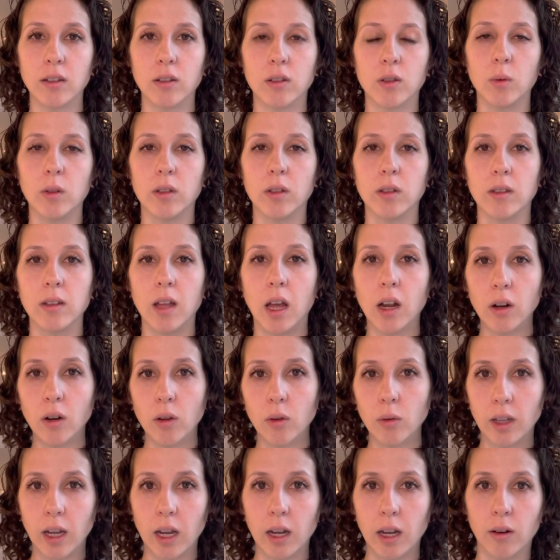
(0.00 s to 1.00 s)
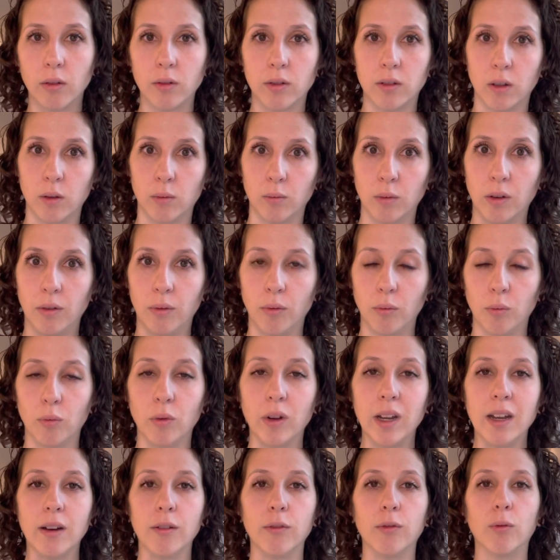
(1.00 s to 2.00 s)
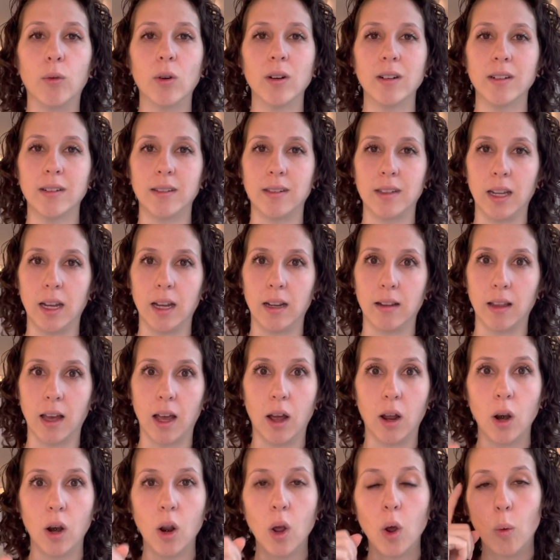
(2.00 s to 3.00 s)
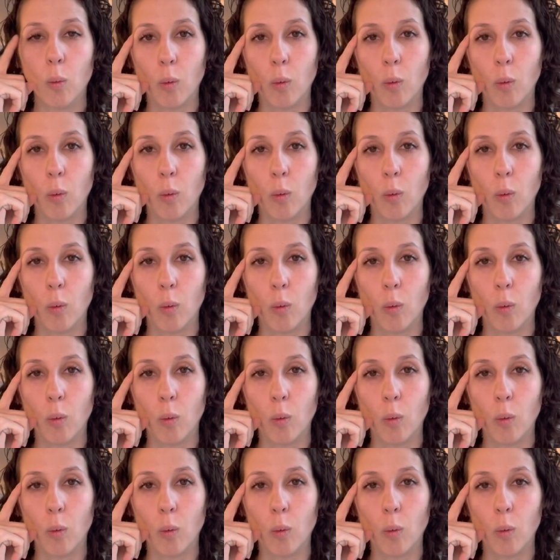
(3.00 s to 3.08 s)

So it's not only is it reinforcing that